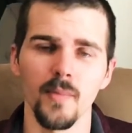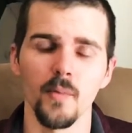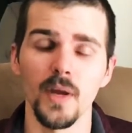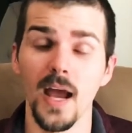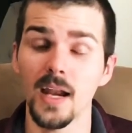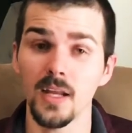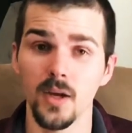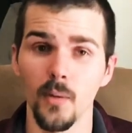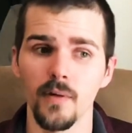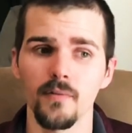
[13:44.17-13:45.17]
We had it
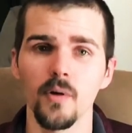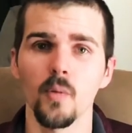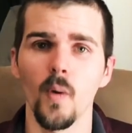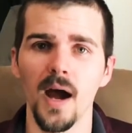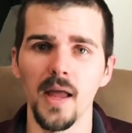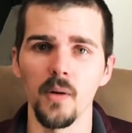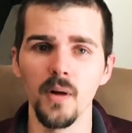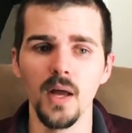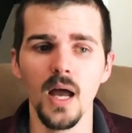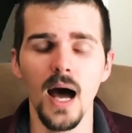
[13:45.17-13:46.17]
going for a while,
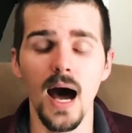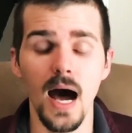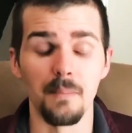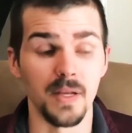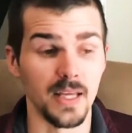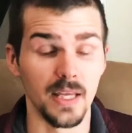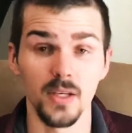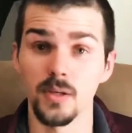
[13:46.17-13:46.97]
but again,